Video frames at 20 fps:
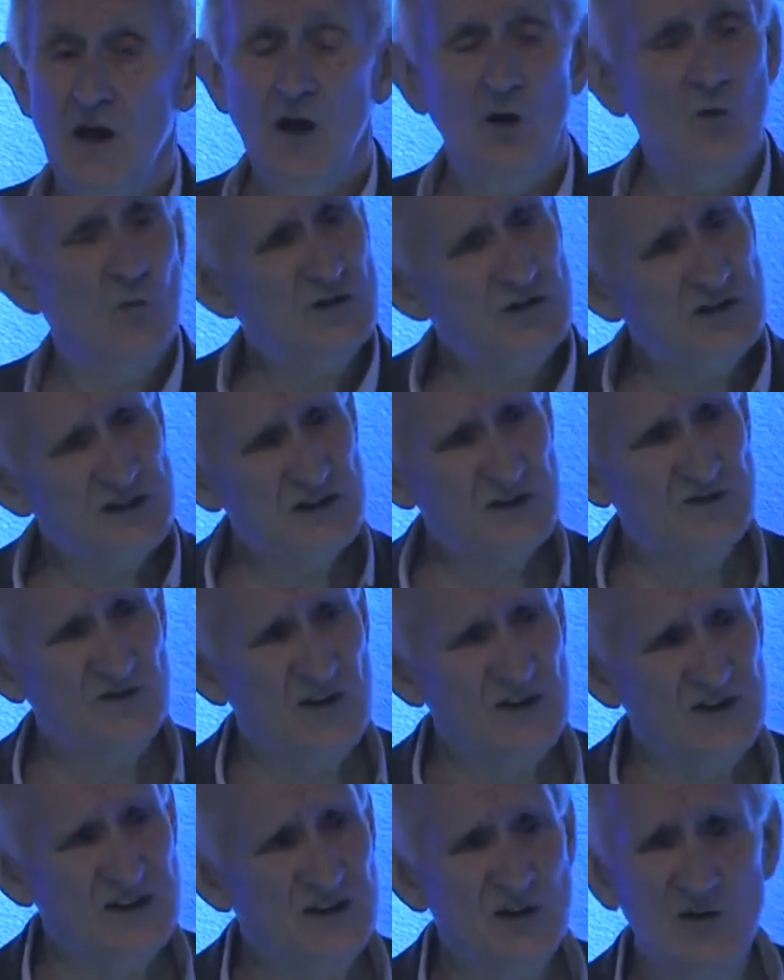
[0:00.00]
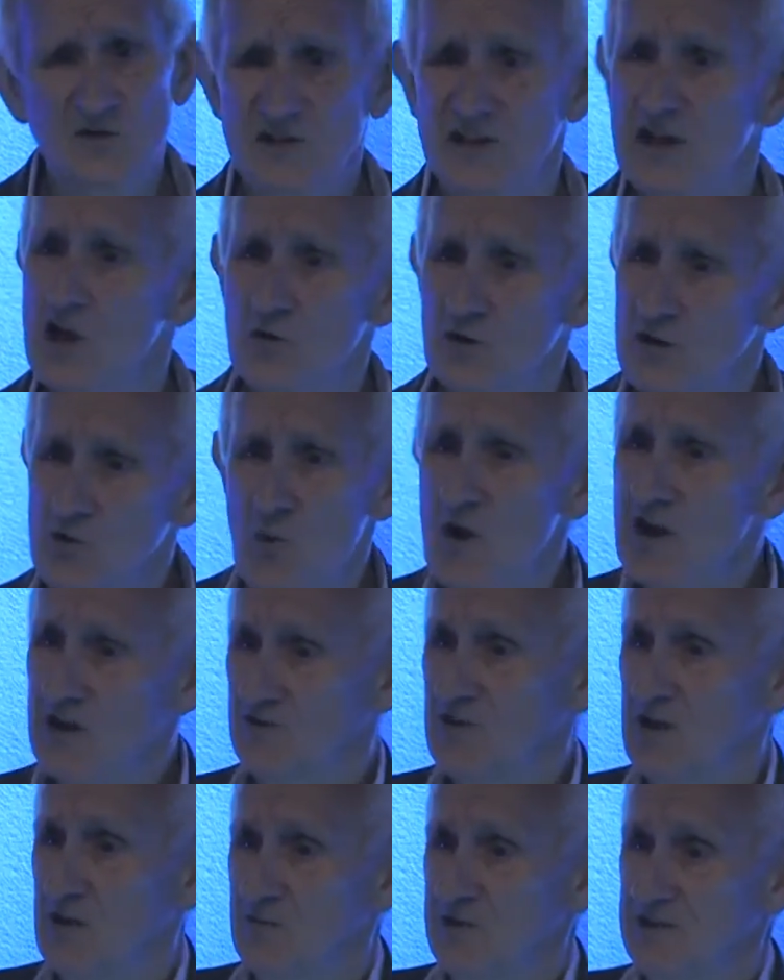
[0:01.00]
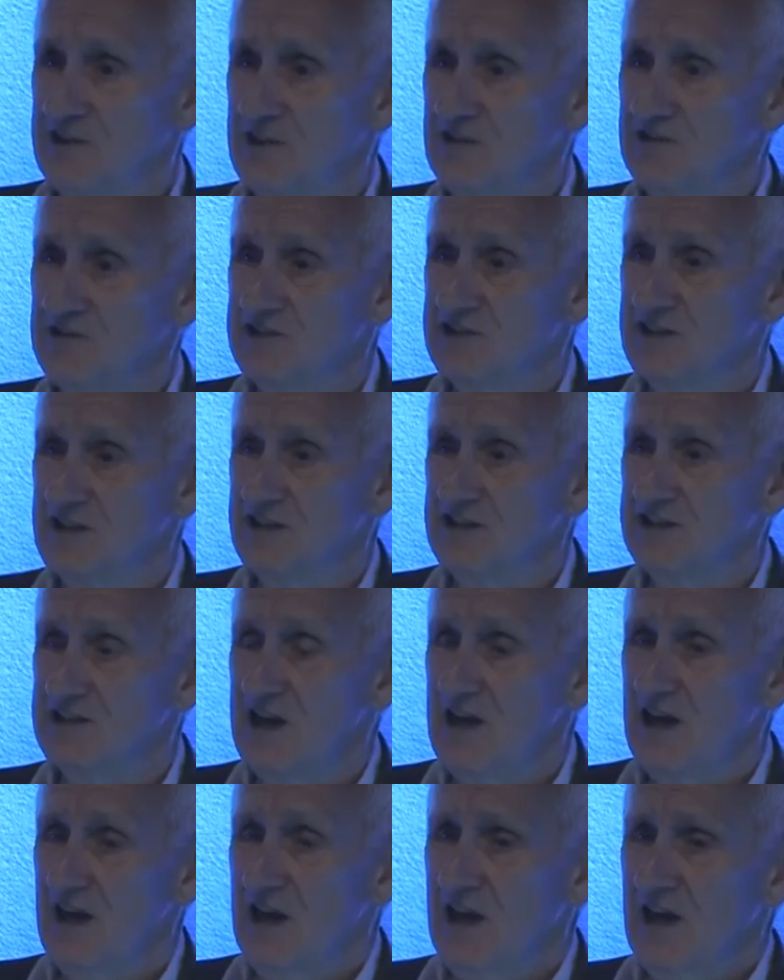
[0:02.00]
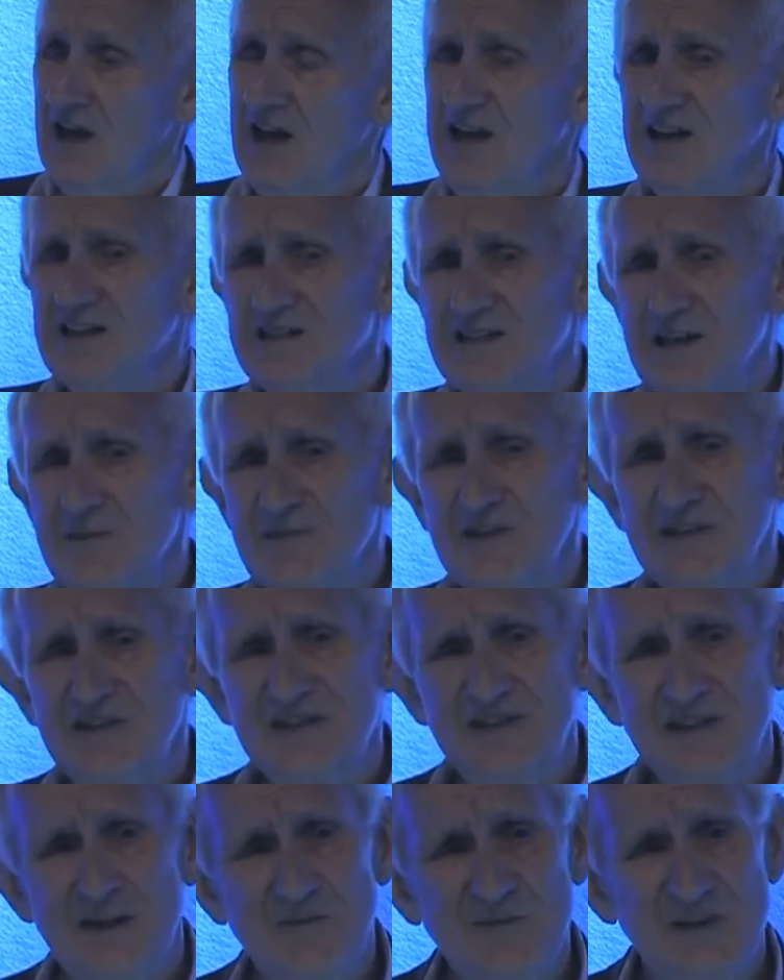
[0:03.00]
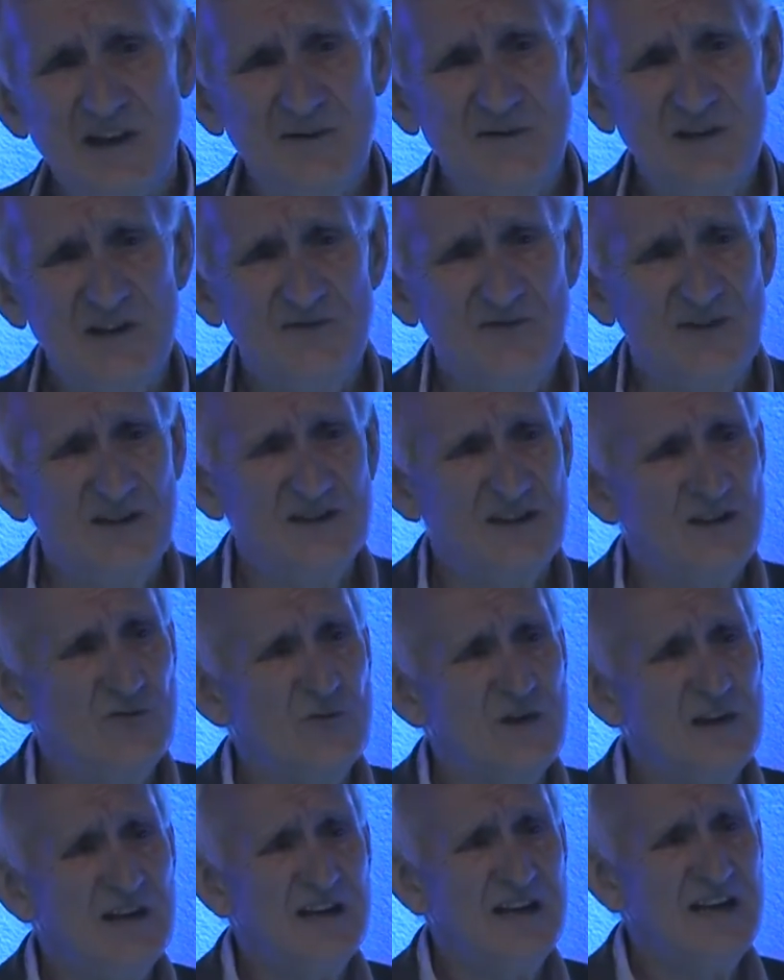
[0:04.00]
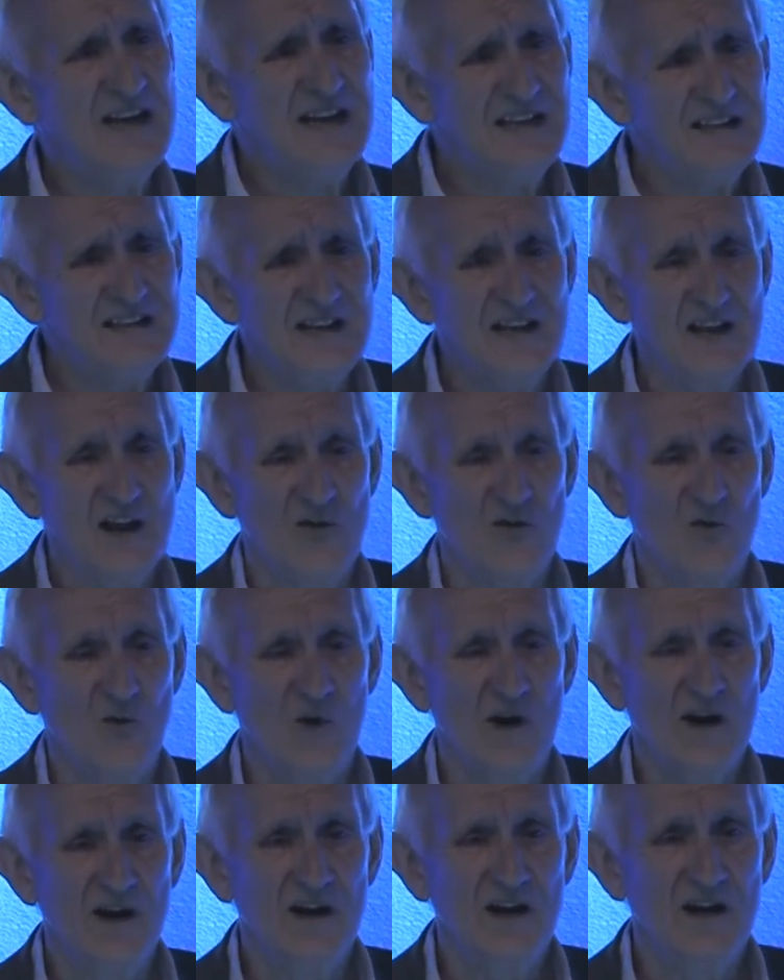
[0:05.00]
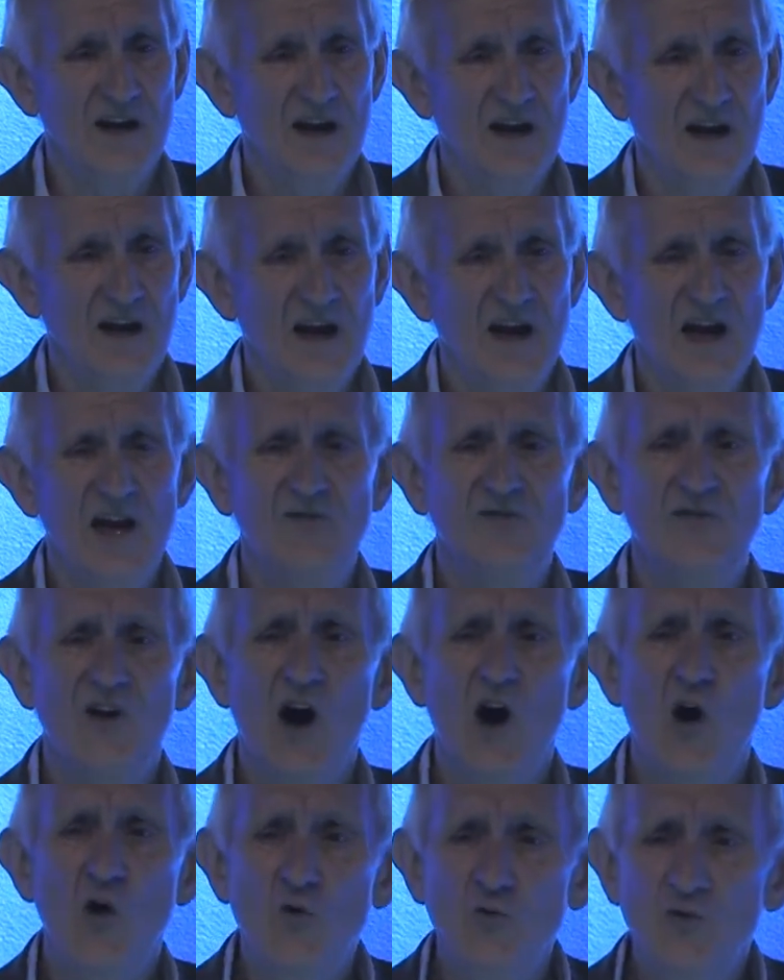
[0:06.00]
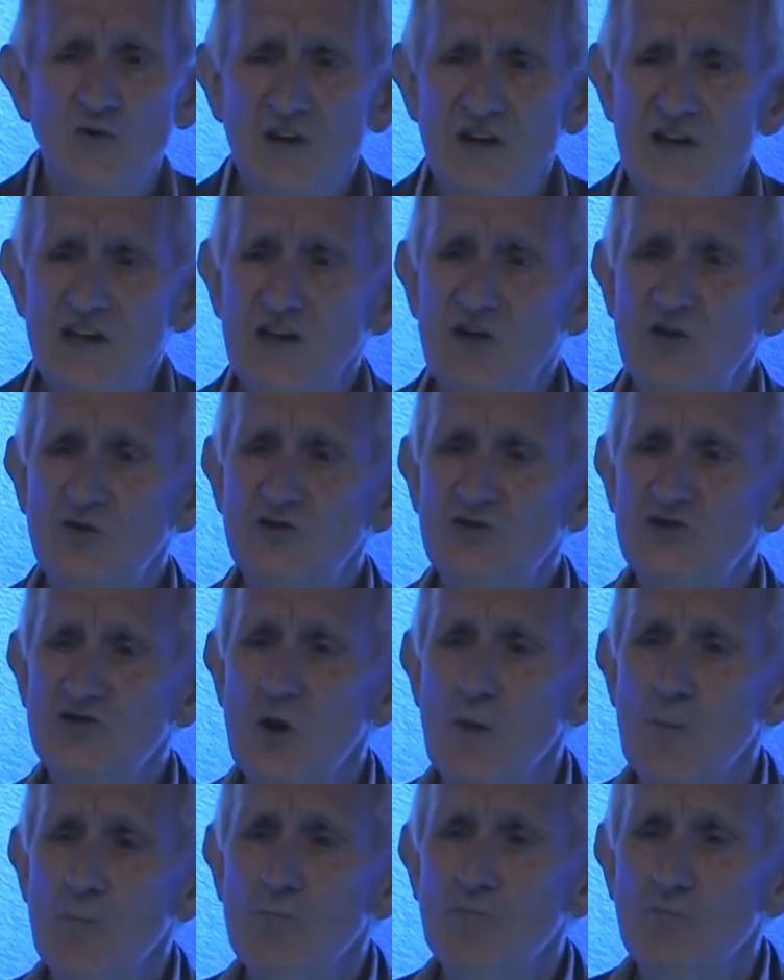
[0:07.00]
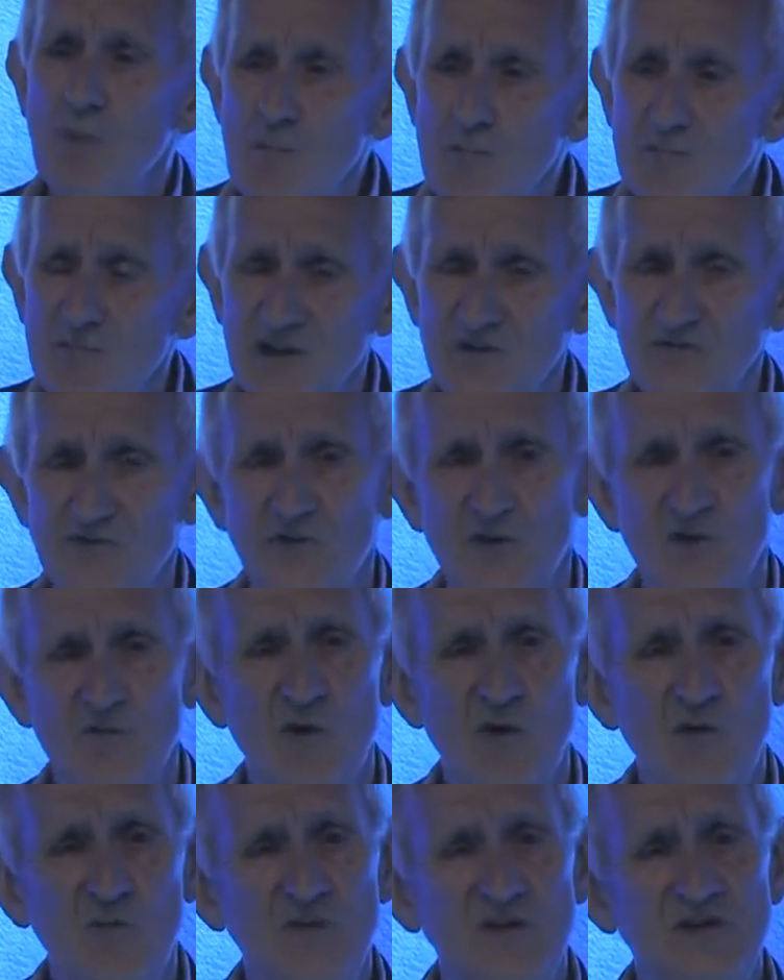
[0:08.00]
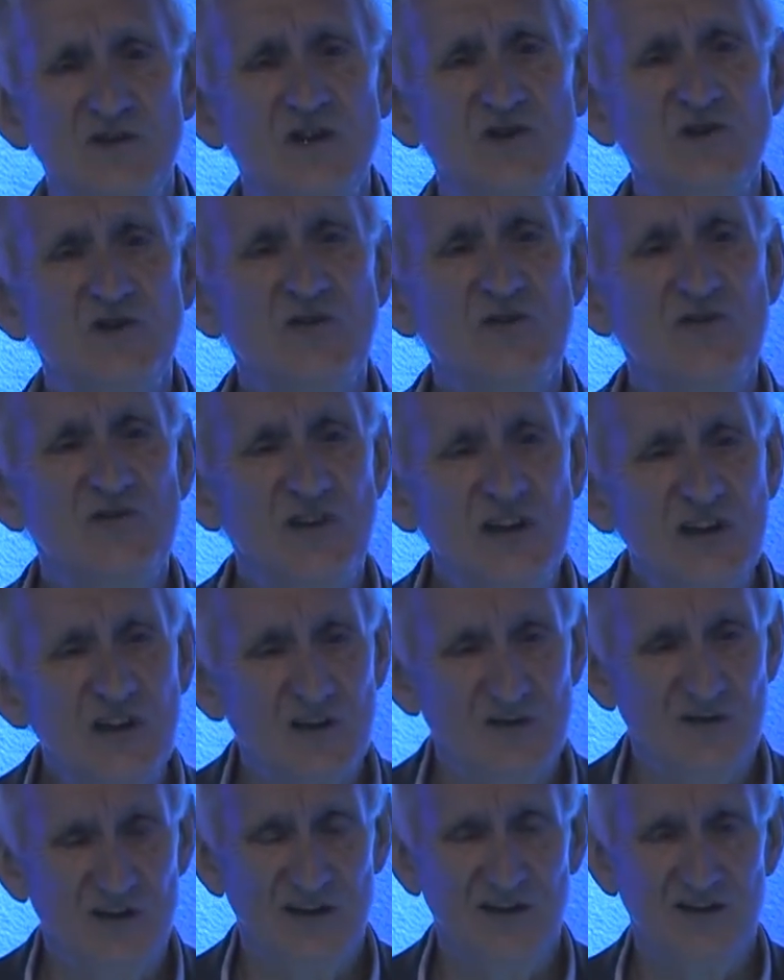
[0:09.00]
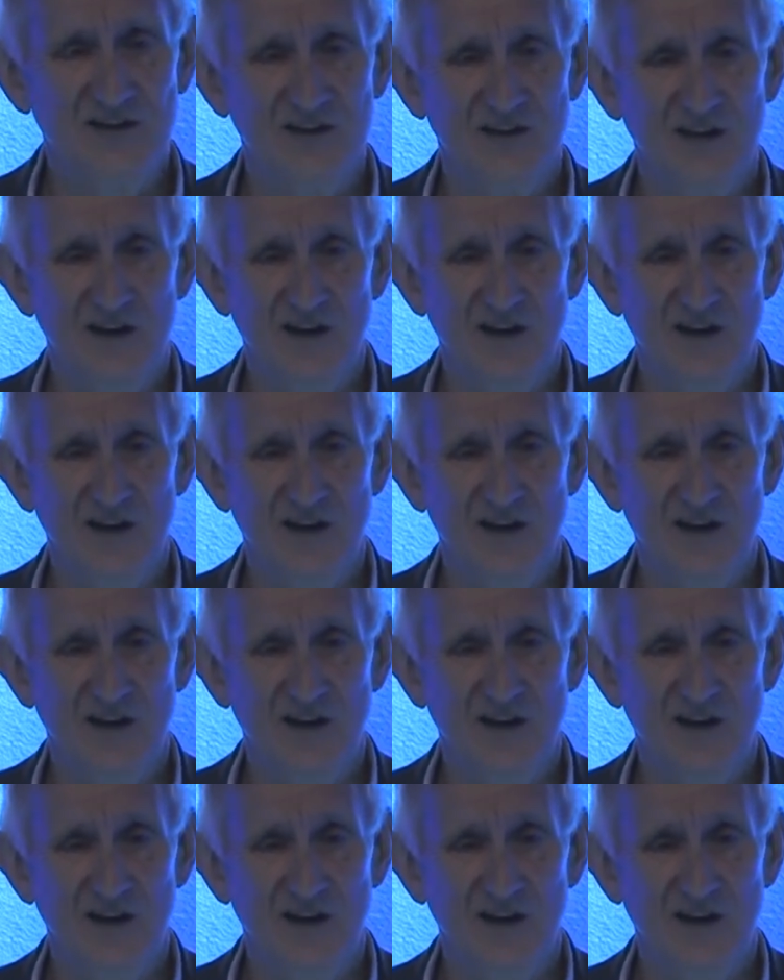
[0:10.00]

which is, as far as he knows, the only way of coming downstairs, except that sometimes he feels there really is another way, if only he could stop bumping for a moment to think of it.